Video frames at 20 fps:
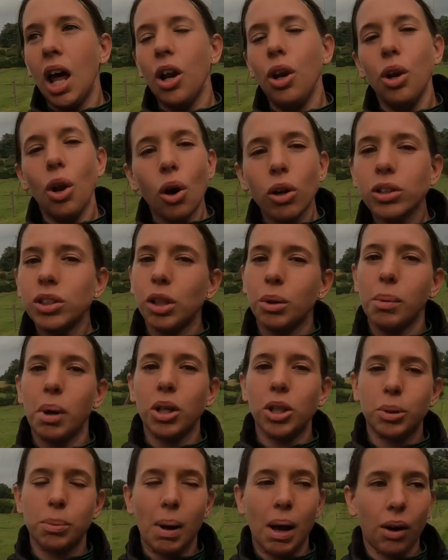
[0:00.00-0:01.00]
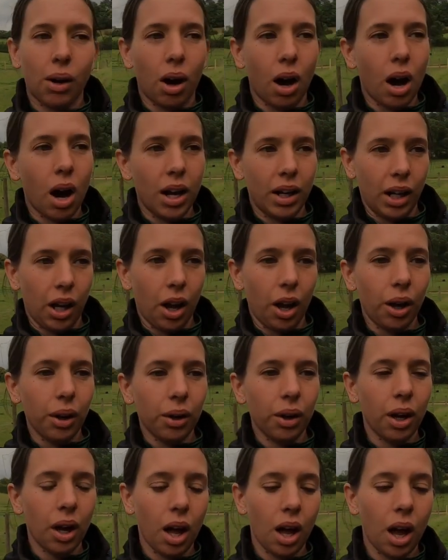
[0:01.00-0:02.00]
not so much about
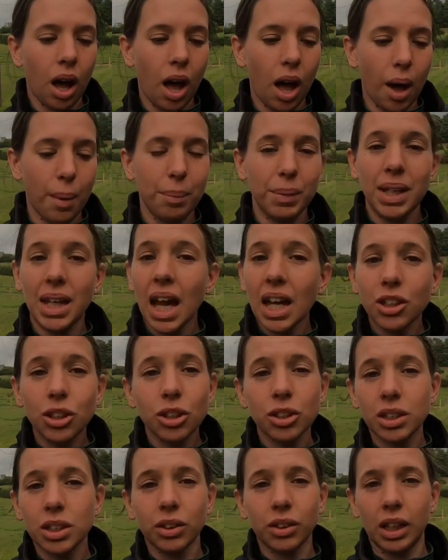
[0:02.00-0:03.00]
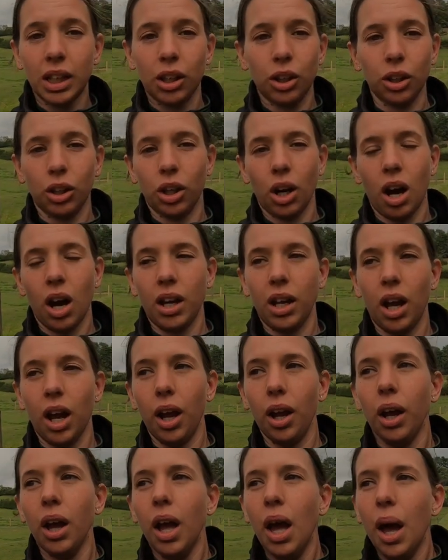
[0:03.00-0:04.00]
cardio. Yes, you still need good
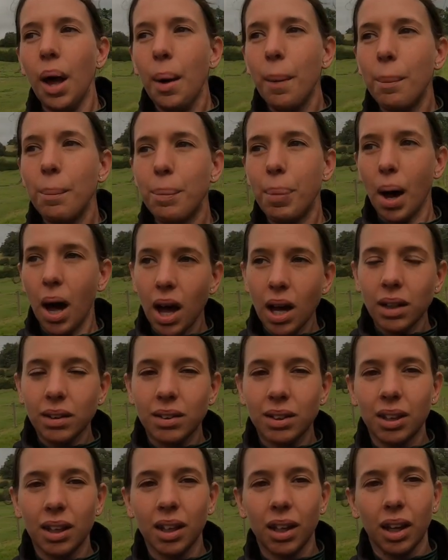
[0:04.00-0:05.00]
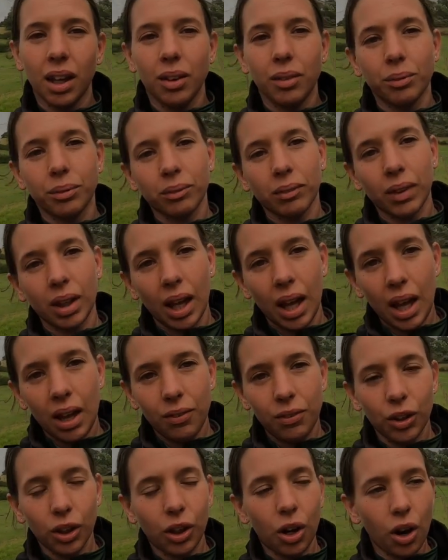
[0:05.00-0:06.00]
cardio, but
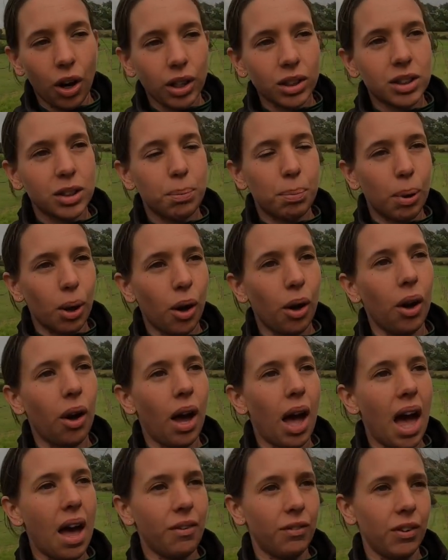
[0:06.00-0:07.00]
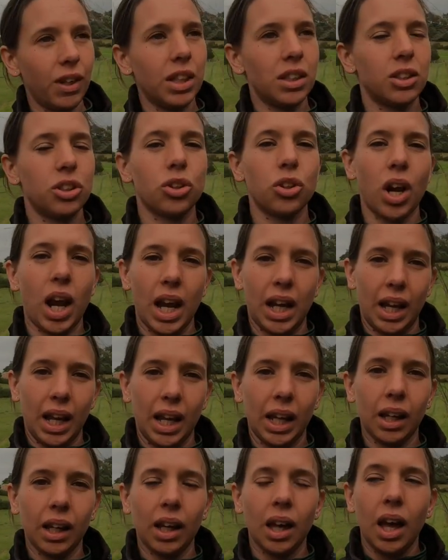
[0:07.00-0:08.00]
if you're going to put effort into
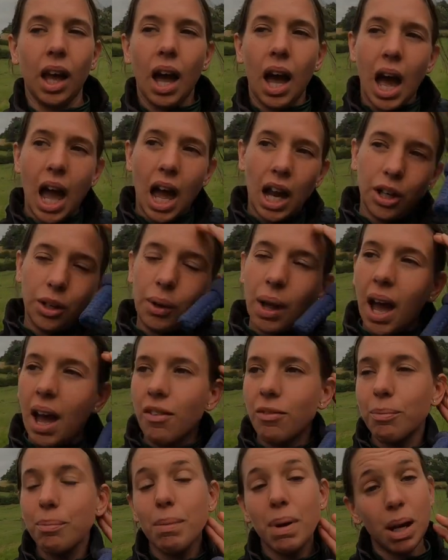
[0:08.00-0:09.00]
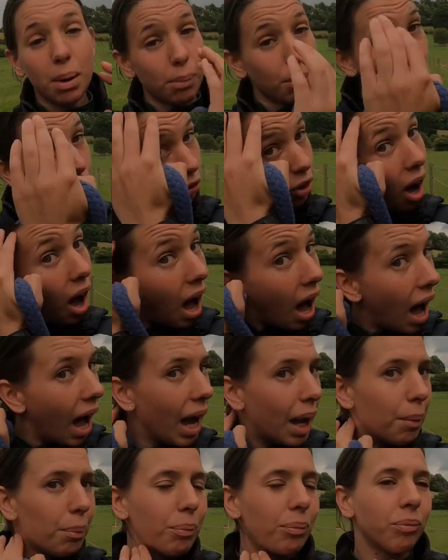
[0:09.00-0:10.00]
training and you have minimal
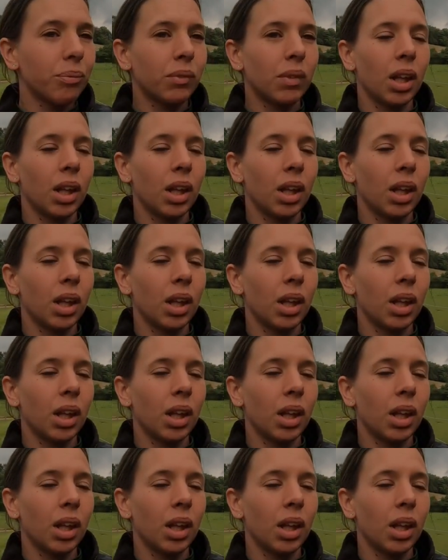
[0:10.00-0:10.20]
time